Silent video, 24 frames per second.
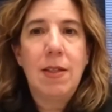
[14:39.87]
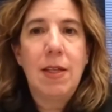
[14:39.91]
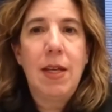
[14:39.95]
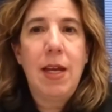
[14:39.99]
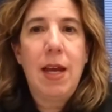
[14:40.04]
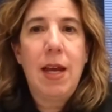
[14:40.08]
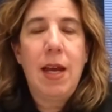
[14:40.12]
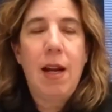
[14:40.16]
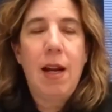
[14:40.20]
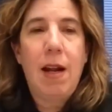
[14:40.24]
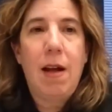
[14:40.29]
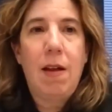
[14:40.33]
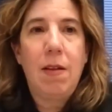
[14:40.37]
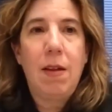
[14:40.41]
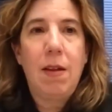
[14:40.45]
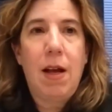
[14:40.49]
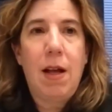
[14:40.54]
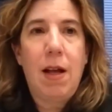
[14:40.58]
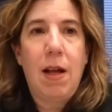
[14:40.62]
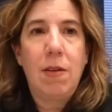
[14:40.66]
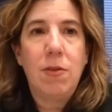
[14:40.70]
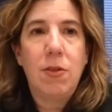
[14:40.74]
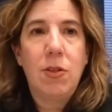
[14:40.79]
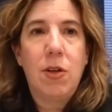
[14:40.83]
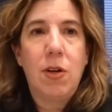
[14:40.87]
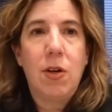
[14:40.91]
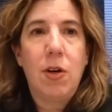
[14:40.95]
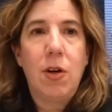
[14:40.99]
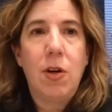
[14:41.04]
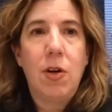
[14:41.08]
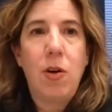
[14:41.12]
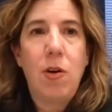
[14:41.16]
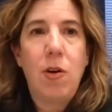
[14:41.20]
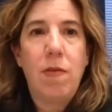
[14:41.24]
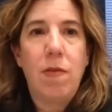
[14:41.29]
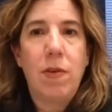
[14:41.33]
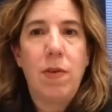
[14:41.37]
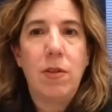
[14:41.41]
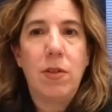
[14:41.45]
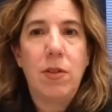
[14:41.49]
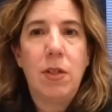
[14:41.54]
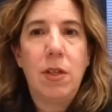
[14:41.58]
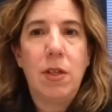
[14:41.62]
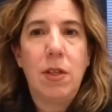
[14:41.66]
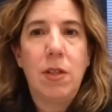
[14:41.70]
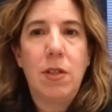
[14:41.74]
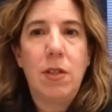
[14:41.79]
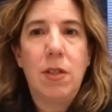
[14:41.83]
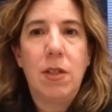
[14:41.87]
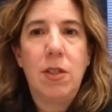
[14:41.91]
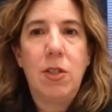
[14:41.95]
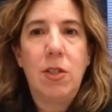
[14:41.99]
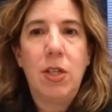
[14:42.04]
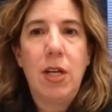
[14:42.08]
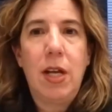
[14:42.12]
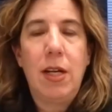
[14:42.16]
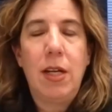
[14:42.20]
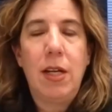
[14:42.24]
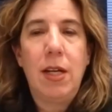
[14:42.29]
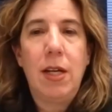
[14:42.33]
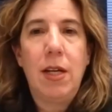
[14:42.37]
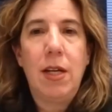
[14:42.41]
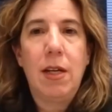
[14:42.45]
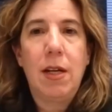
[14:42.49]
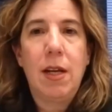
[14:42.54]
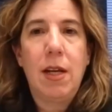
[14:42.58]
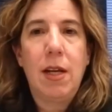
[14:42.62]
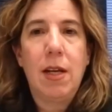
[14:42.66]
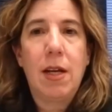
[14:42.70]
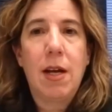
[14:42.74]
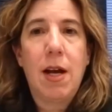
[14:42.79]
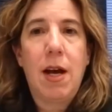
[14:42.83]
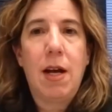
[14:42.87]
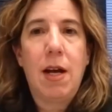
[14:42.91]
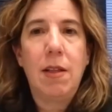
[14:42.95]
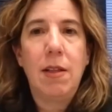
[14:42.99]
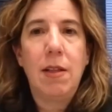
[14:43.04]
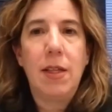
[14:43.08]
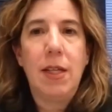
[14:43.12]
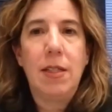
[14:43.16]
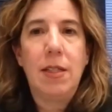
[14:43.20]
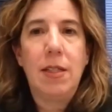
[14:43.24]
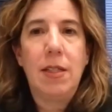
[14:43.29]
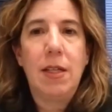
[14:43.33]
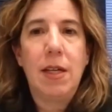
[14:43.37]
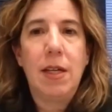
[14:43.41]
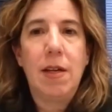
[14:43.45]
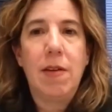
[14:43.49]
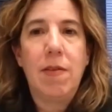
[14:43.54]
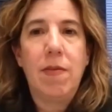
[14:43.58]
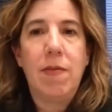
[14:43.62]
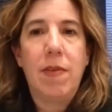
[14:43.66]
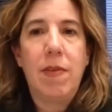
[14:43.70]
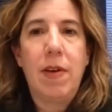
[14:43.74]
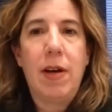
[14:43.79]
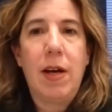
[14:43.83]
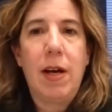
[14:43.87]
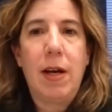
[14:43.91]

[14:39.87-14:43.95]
Again, I'll turn it over to Jenny and Colleen to give